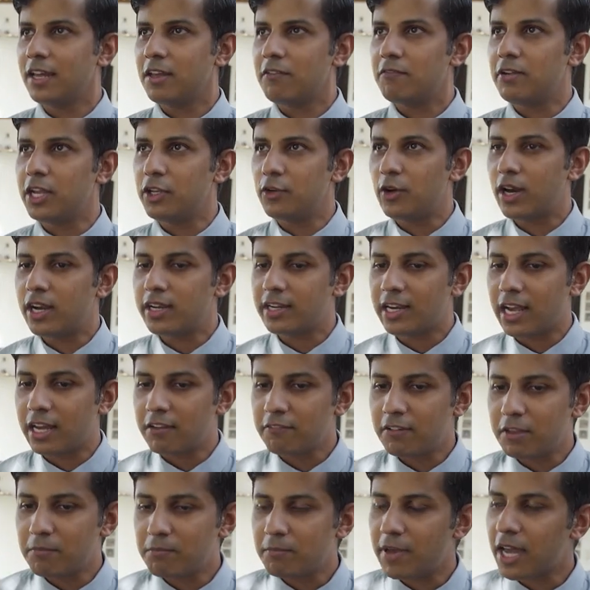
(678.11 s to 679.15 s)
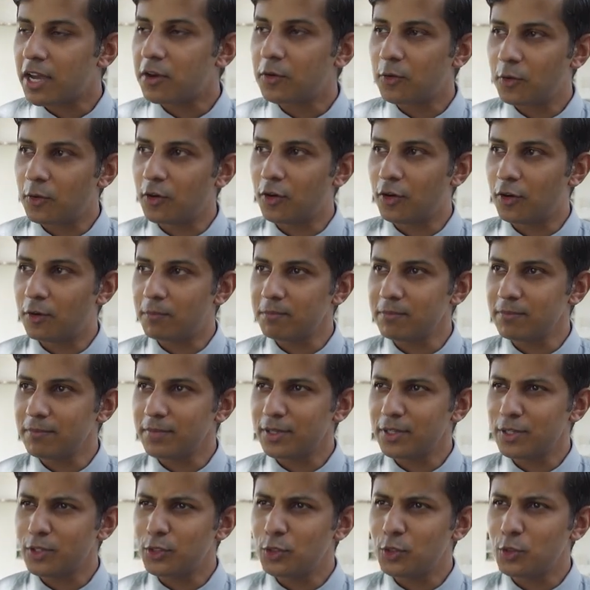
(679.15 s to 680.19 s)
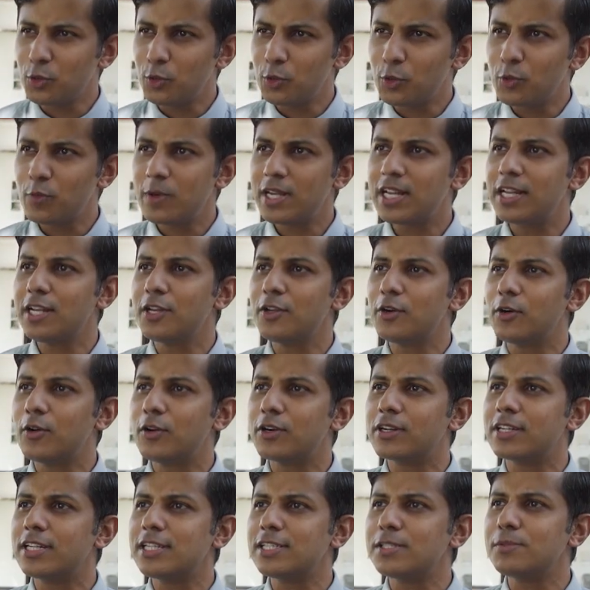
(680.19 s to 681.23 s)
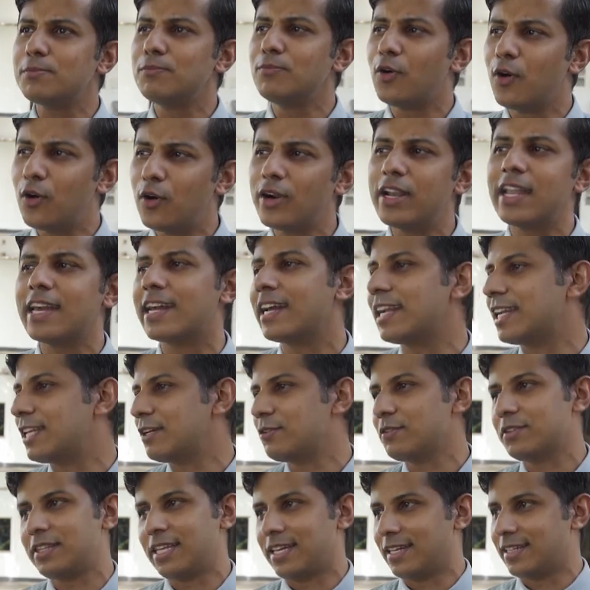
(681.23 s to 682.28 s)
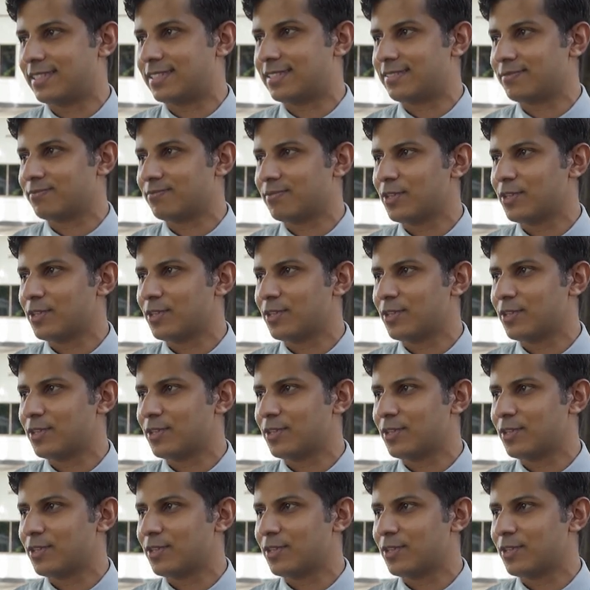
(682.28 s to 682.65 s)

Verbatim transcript: When you are driving back home, you will notice more negative things.